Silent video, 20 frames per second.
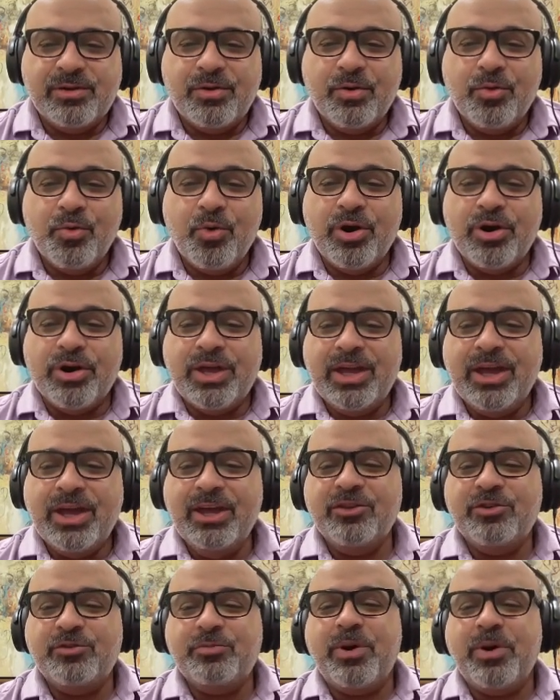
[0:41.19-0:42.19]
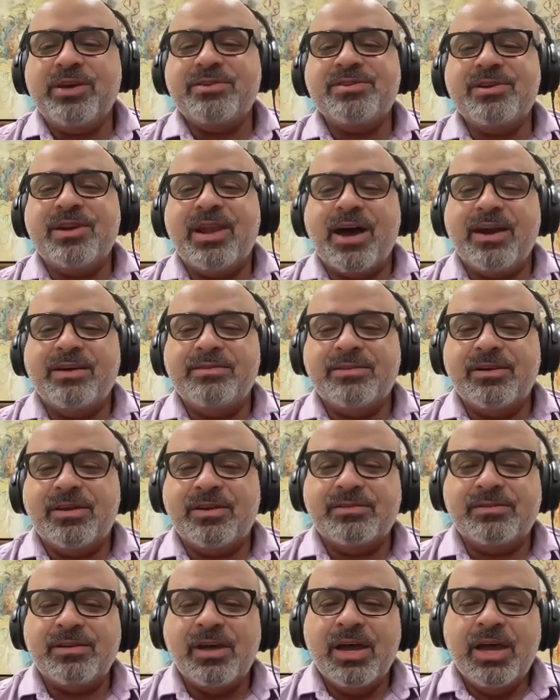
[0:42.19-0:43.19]
where he
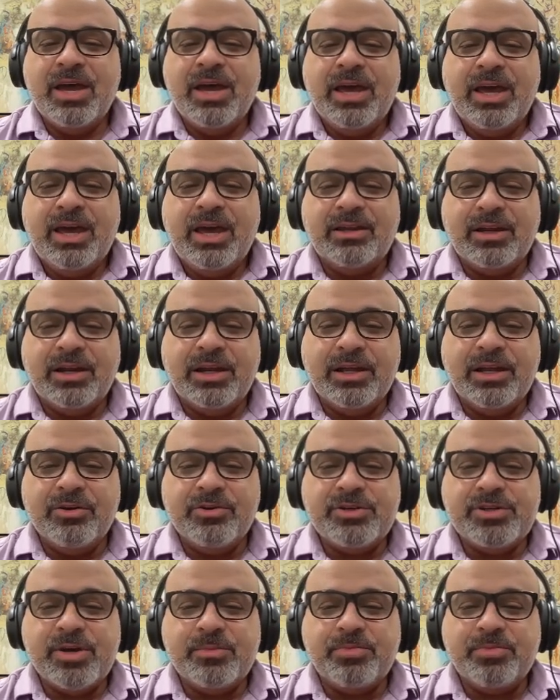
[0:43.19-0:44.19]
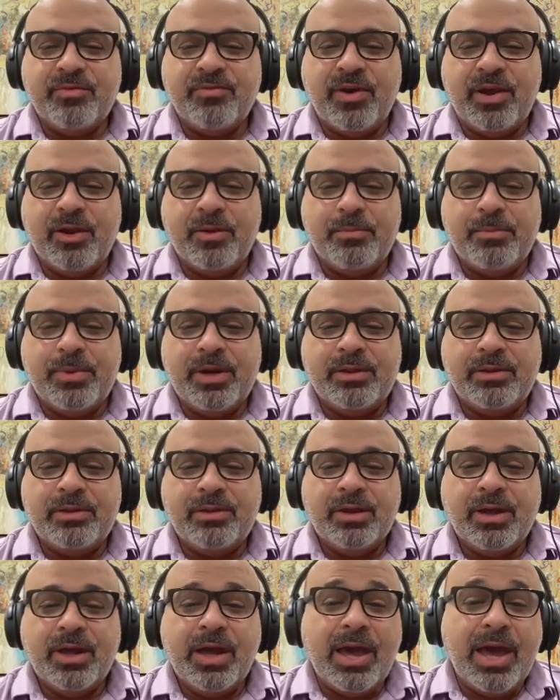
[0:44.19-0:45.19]
specializes in leadership development
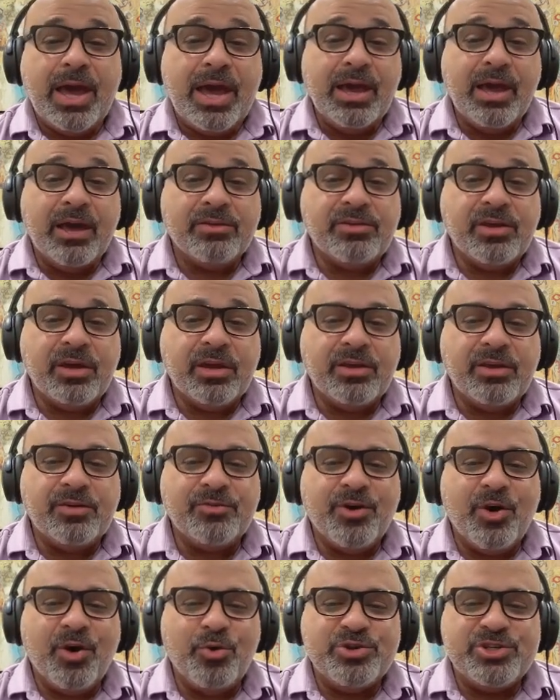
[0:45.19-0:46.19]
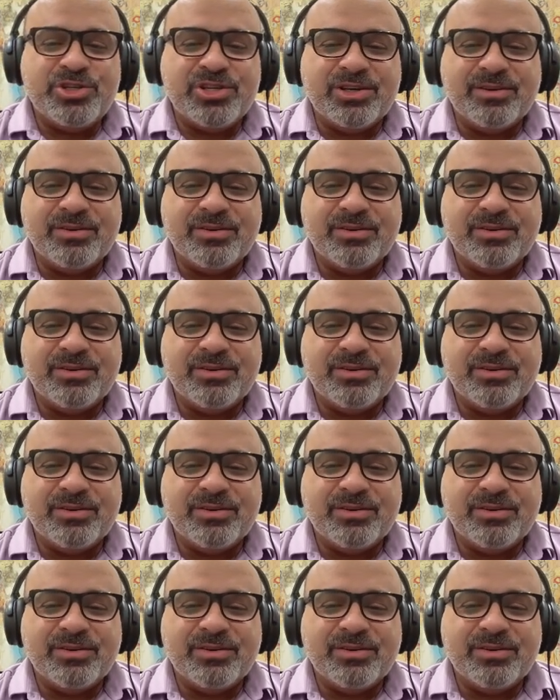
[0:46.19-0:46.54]
and executive coaching.